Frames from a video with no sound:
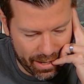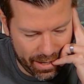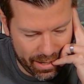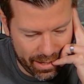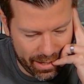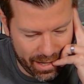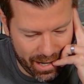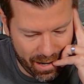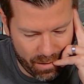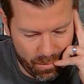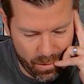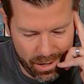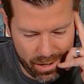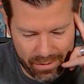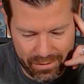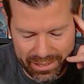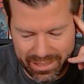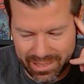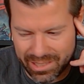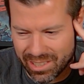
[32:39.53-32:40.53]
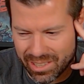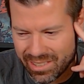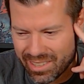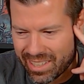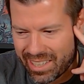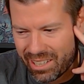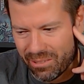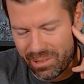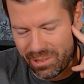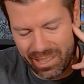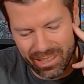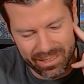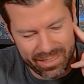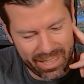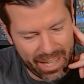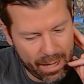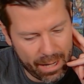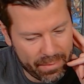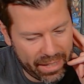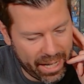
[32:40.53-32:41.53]
Yeah, I wonder if it's just like it would kill
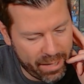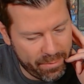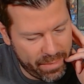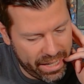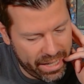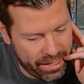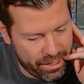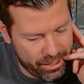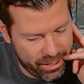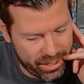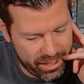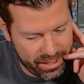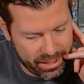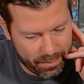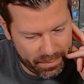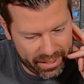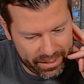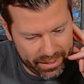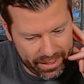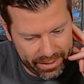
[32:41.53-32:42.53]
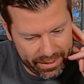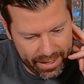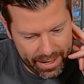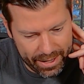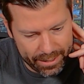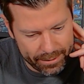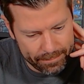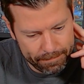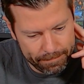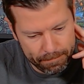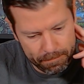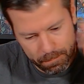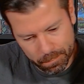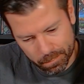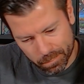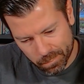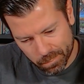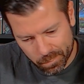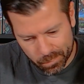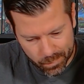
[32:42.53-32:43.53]
time, gain me energy, something like that.
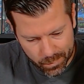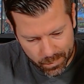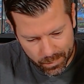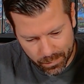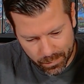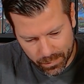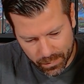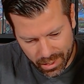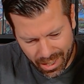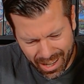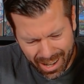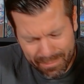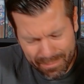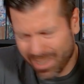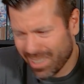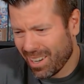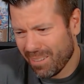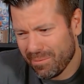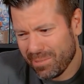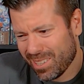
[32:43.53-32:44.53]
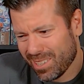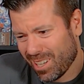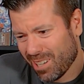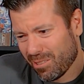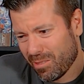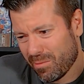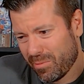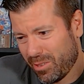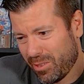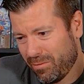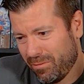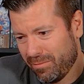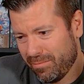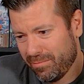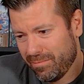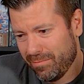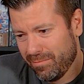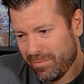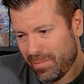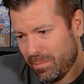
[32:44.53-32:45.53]
I'm gonna talk with Murph.
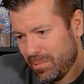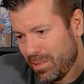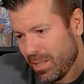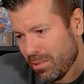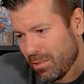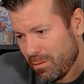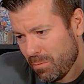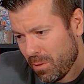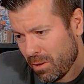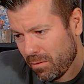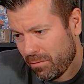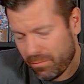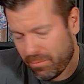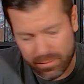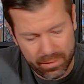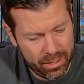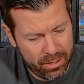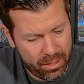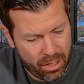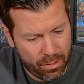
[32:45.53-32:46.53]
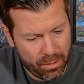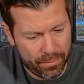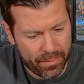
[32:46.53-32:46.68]
I'm gonna talk with Murph. So